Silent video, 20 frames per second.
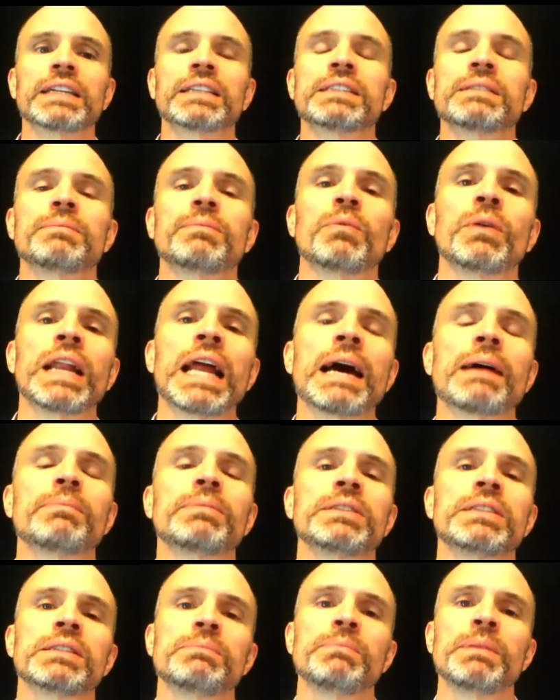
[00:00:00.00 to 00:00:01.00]
Because what
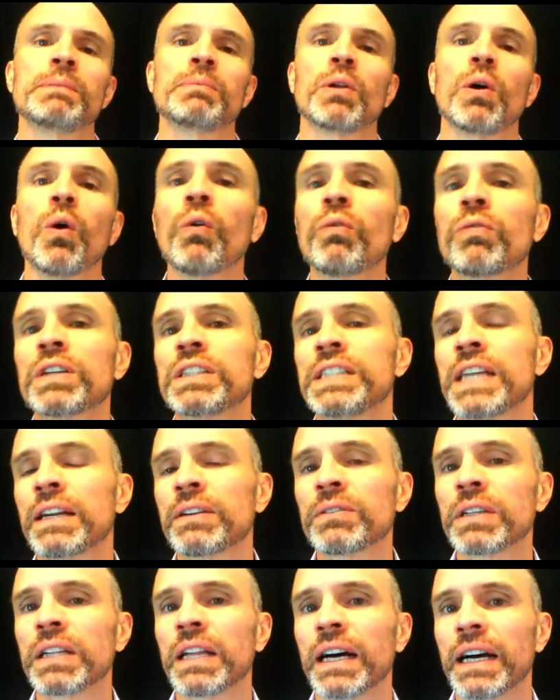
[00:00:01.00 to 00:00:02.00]
happens is people
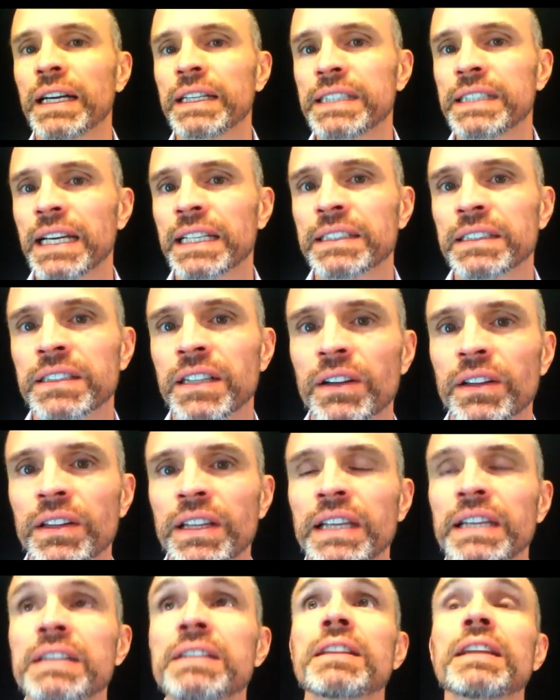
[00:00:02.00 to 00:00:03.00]
overgeneralize and start
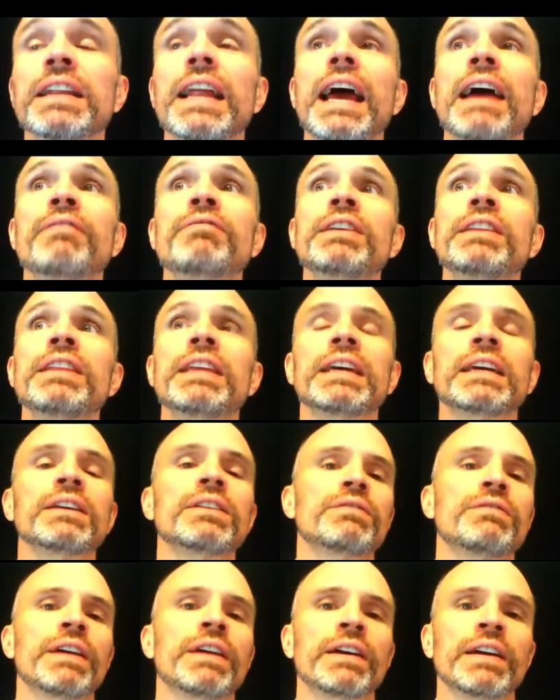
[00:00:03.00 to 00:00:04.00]
thinking that everything
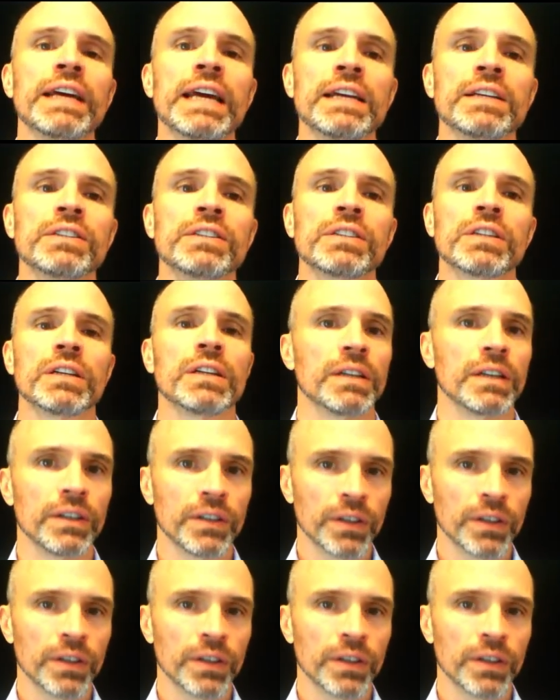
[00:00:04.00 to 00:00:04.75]
is variation.